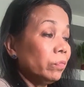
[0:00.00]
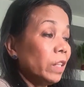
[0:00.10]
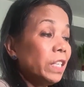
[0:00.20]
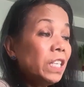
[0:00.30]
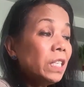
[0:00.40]

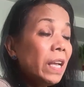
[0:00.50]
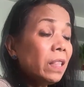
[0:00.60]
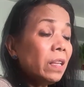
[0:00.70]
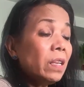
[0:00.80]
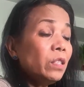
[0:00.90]
A dish
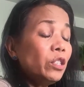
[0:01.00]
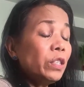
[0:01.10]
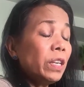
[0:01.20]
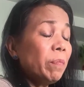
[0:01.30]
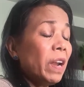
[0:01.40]
like this you
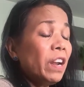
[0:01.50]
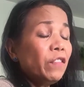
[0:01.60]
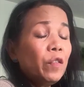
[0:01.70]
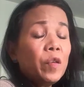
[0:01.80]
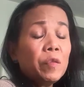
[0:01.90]
can pay
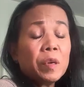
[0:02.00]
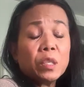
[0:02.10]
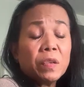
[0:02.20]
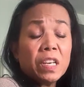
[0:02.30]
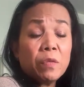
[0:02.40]
for what,
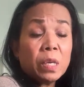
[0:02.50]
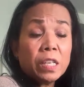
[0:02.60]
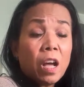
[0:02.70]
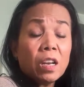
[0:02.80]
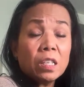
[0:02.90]
$21,
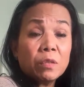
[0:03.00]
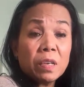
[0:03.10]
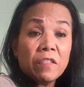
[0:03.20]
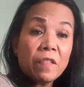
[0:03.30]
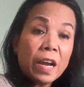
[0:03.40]

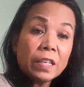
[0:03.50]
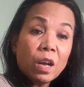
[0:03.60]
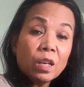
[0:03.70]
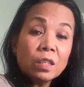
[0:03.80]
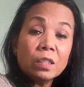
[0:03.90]

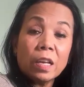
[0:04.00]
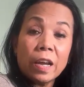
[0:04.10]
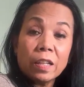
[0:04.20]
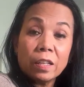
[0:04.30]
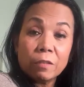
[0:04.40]
$25
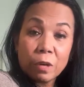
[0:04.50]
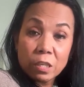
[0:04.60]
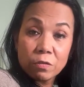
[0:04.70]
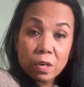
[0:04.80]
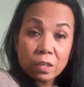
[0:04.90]
at the
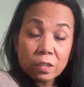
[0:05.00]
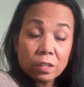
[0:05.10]
restaurant.